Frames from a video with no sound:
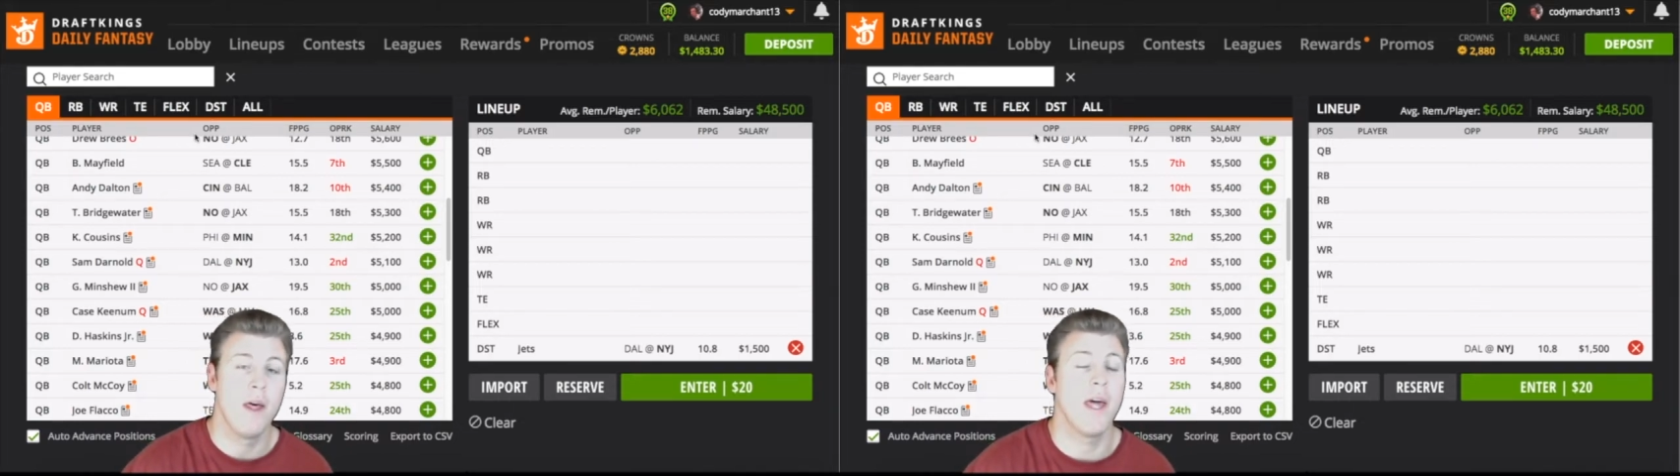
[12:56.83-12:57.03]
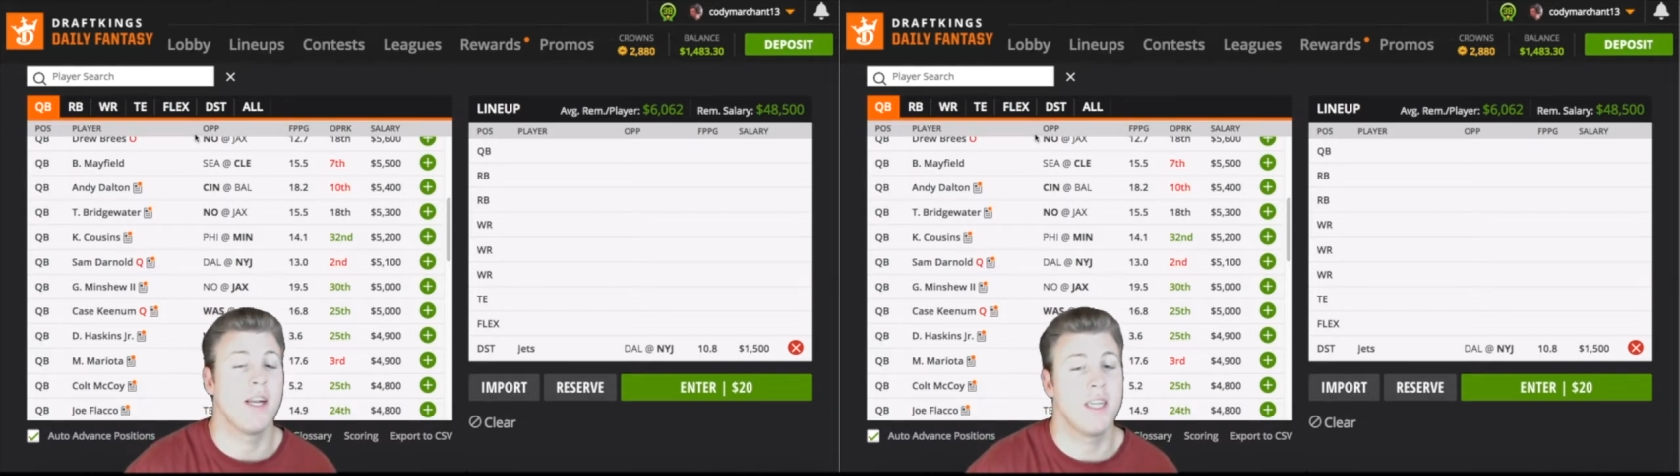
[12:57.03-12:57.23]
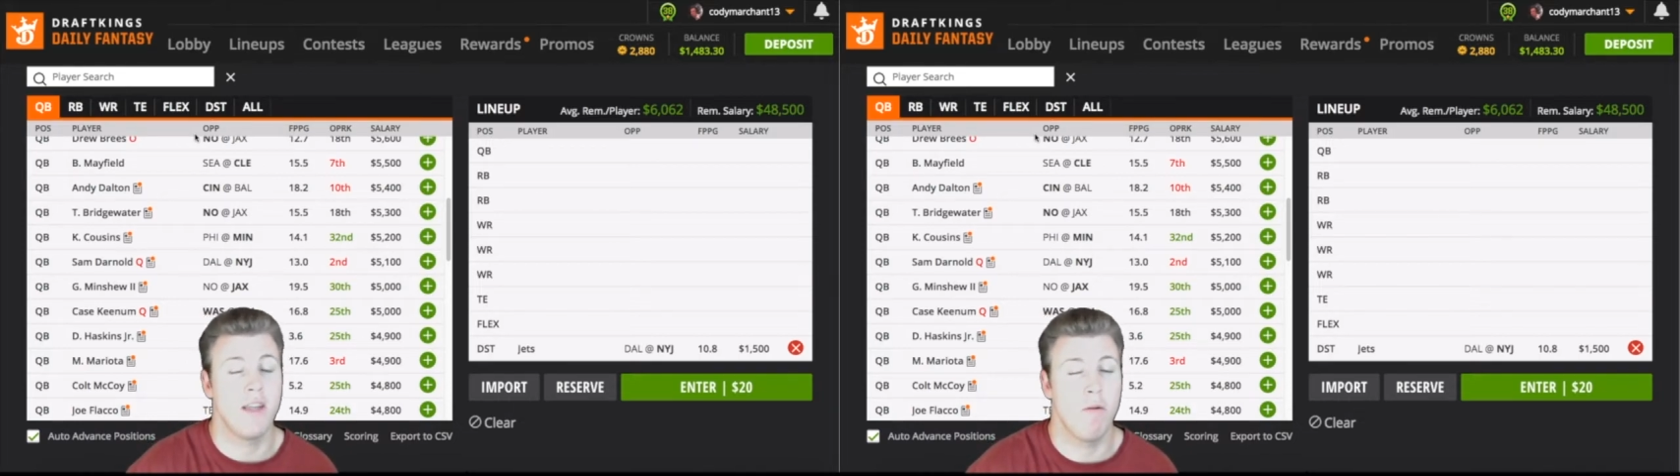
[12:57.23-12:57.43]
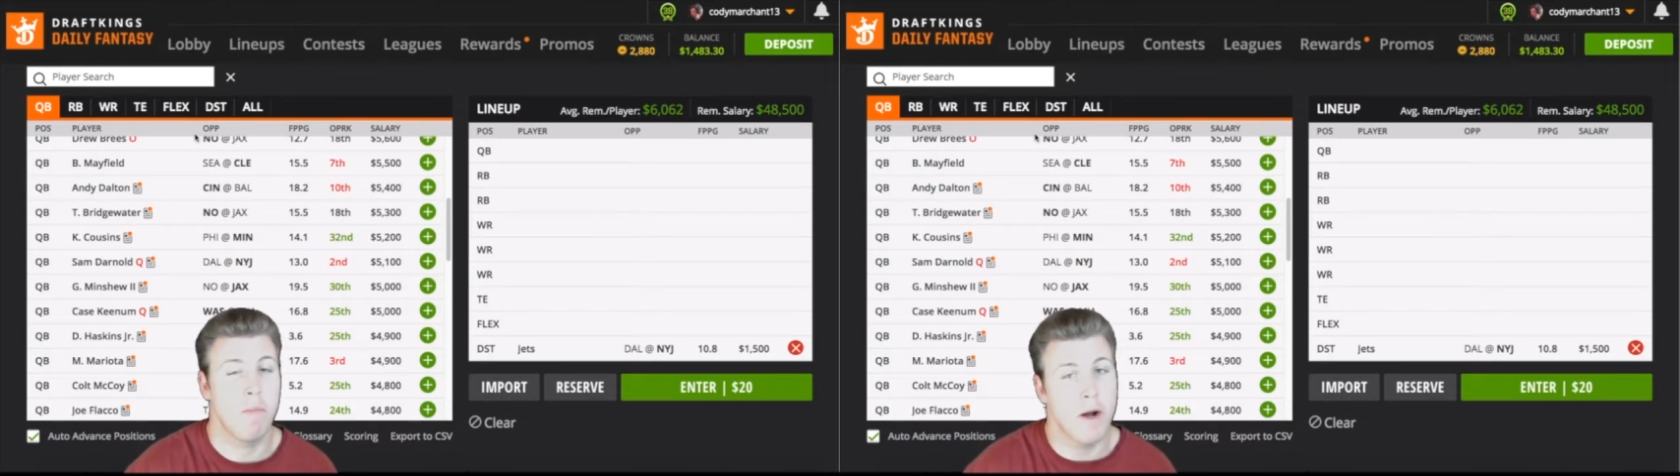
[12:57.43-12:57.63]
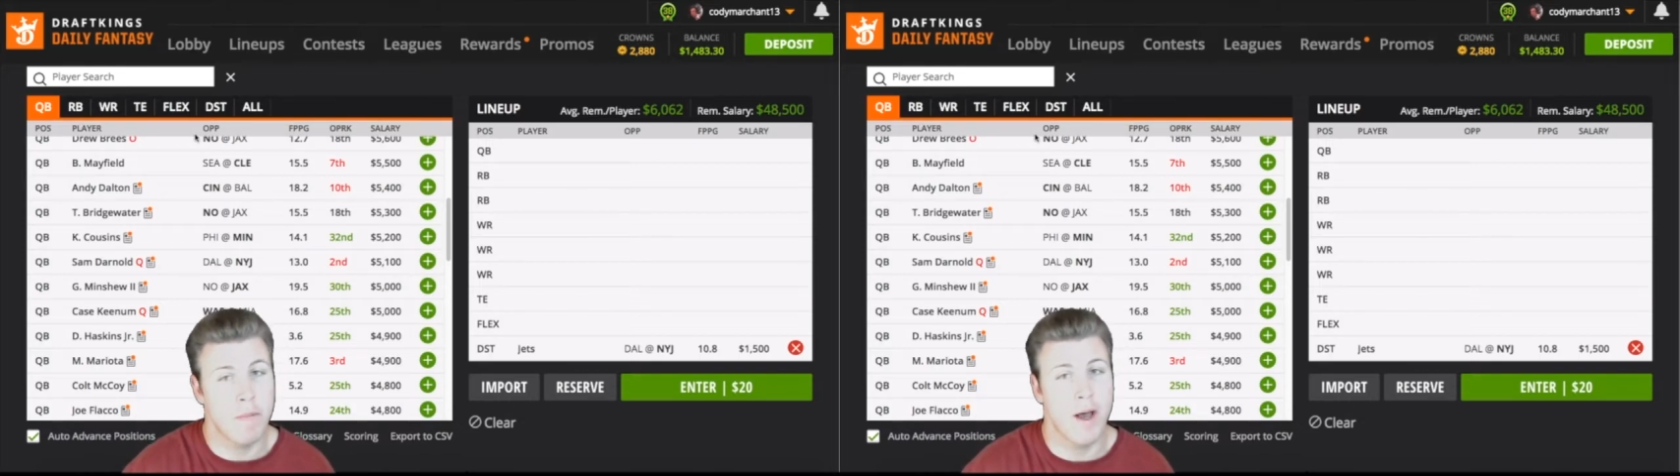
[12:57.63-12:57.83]
And it's an even
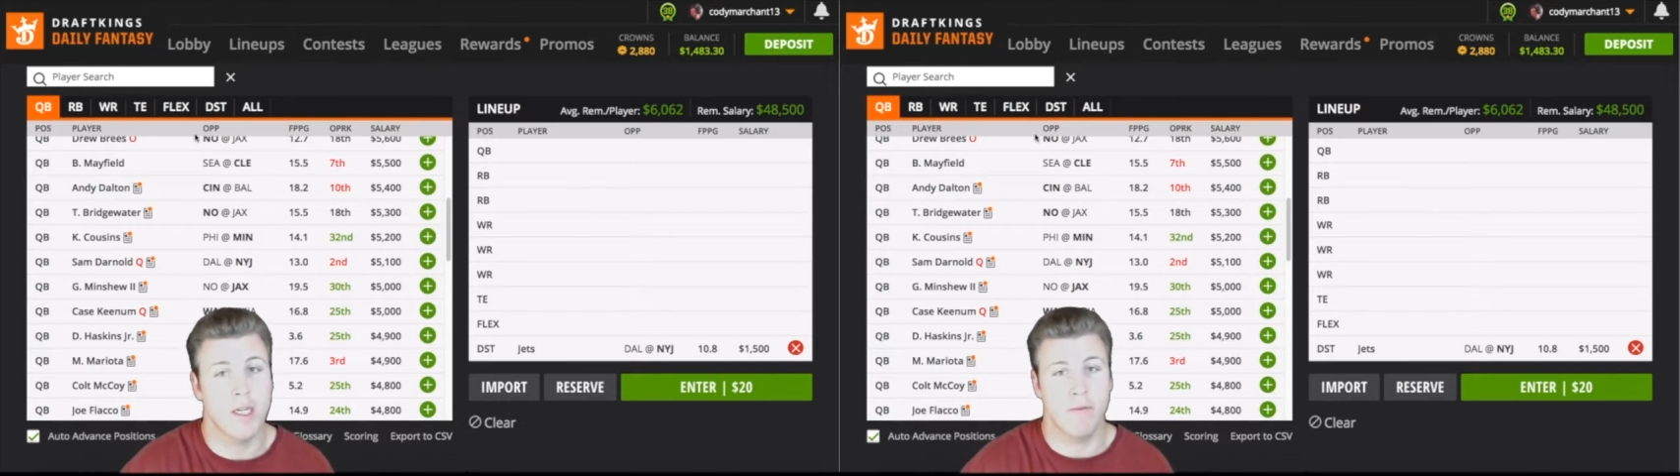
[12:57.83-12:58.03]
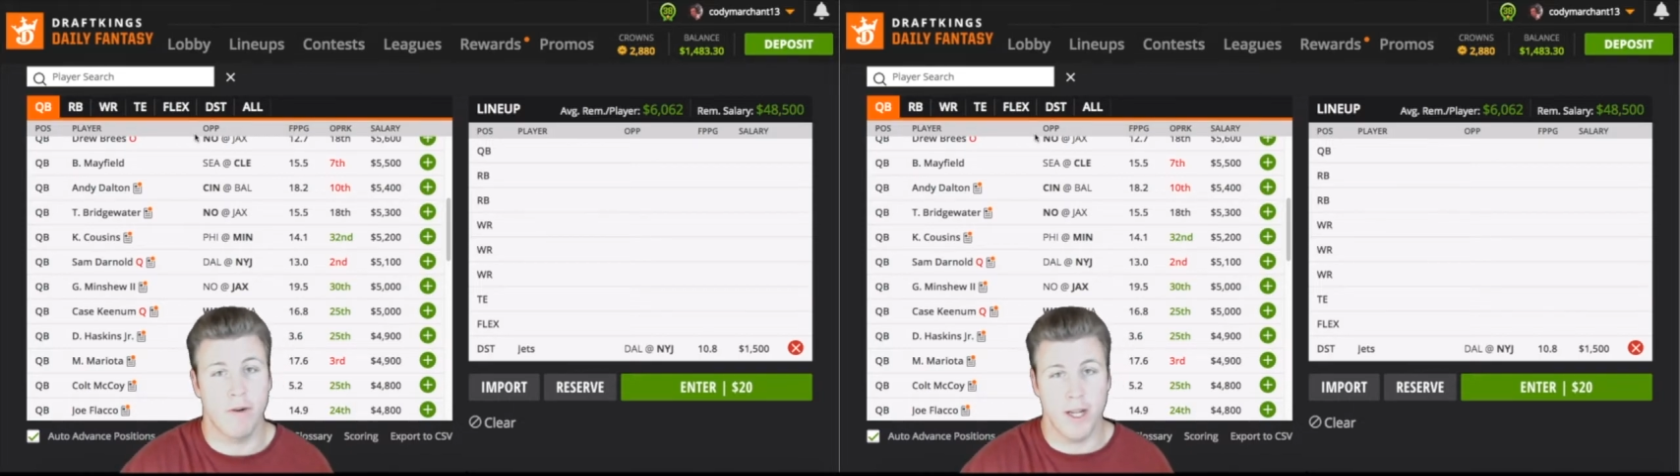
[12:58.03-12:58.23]
better matchup for